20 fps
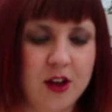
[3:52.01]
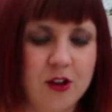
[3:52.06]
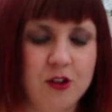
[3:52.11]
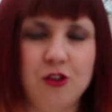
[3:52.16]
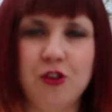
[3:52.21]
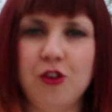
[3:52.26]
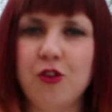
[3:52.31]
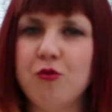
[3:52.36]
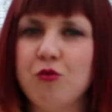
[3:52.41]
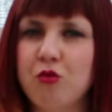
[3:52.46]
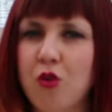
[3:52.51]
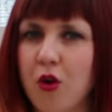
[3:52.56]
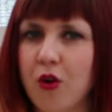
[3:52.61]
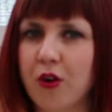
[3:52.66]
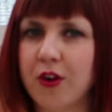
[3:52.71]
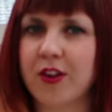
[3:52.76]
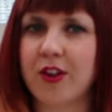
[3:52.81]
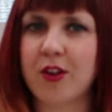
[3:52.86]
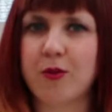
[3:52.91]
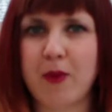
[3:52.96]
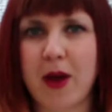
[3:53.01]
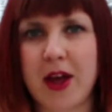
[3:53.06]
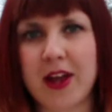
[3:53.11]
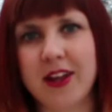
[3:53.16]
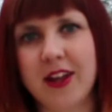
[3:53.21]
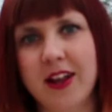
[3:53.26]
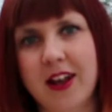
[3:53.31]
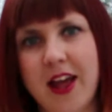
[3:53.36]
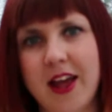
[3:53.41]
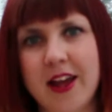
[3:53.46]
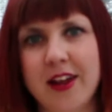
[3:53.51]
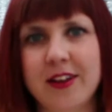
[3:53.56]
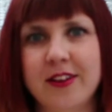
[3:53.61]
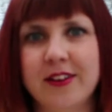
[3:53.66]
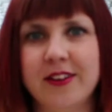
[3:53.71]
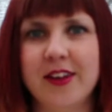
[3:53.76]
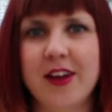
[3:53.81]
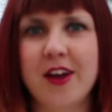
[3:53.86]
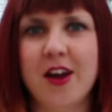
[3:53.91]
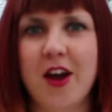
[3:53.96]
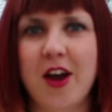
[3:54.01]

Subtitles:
Do rooks speculate?